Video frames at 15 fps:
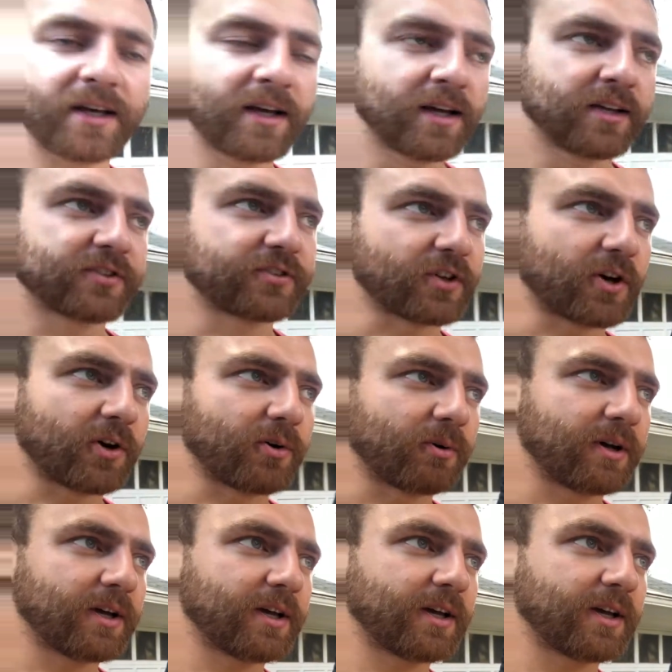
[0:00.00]
So,
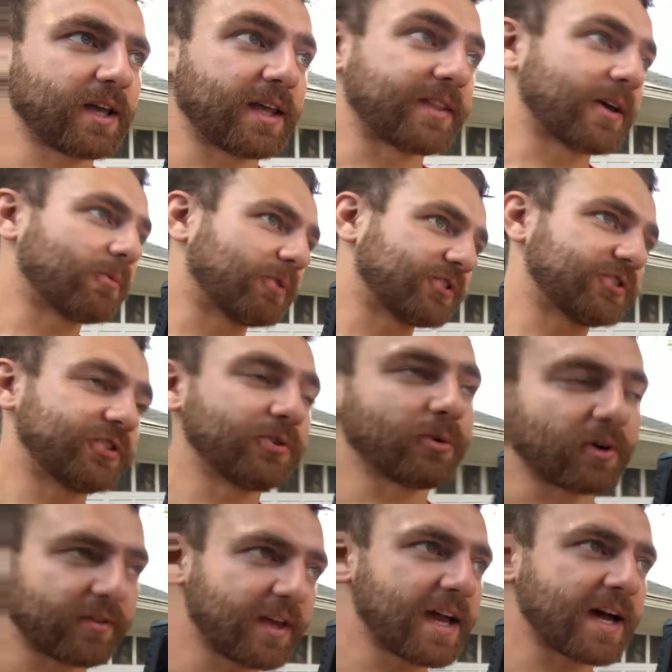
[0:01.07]
and then once you do
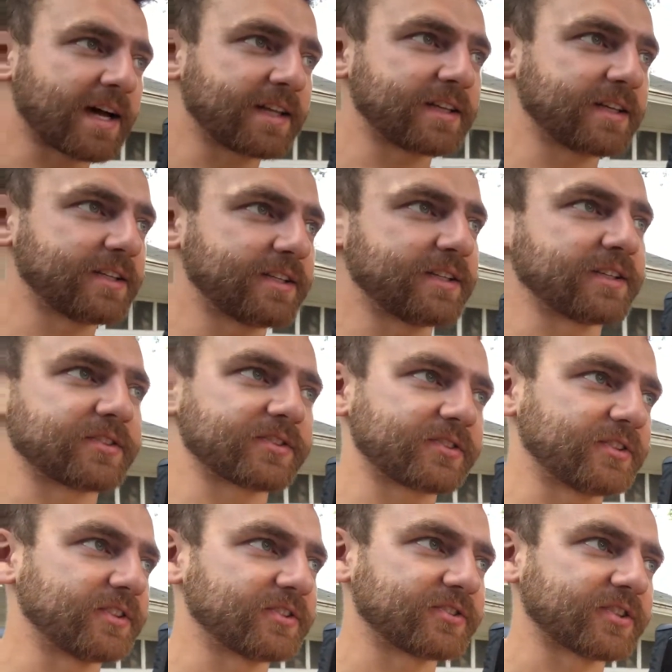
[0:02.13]
all that, you
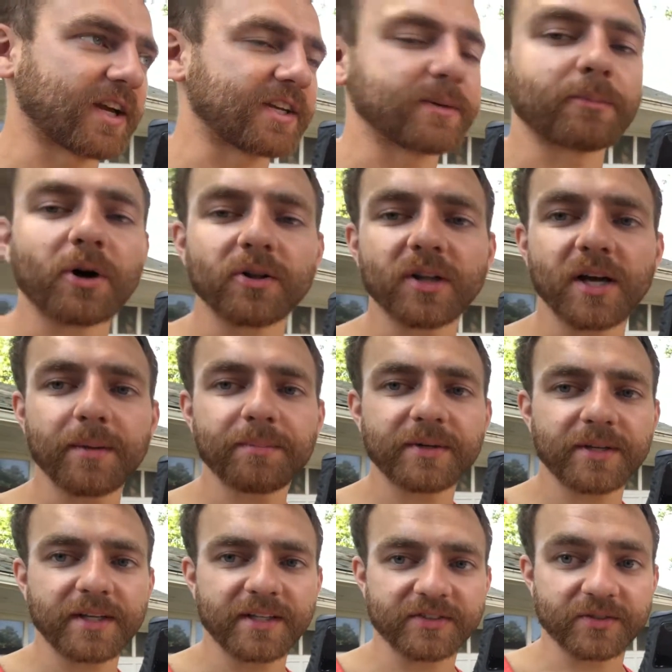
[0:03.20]
just tighten them all up.
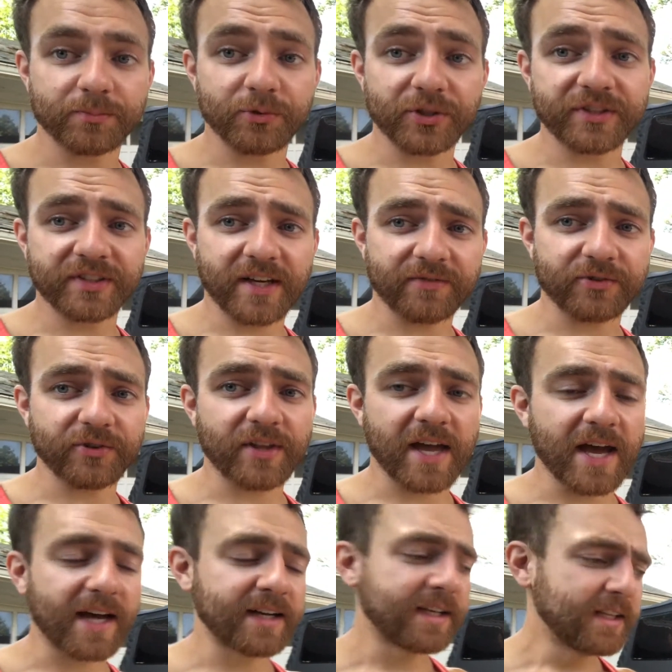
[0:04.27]
It's a breeze after
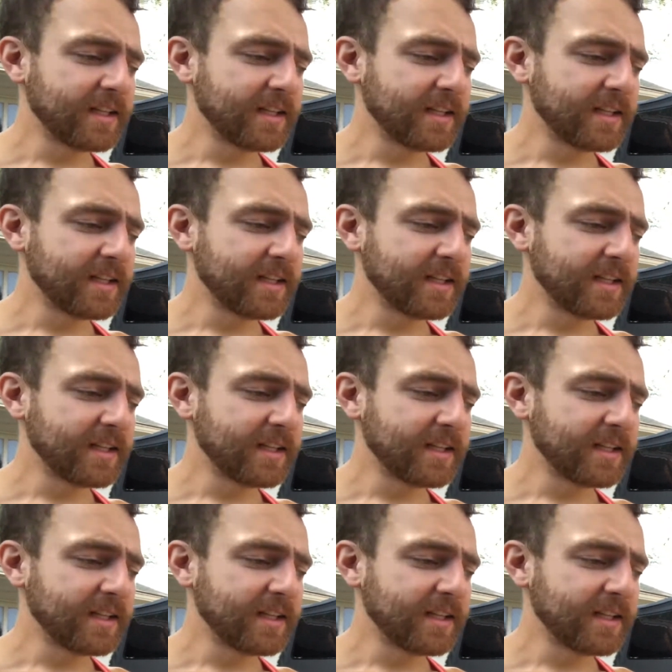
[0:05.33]
that.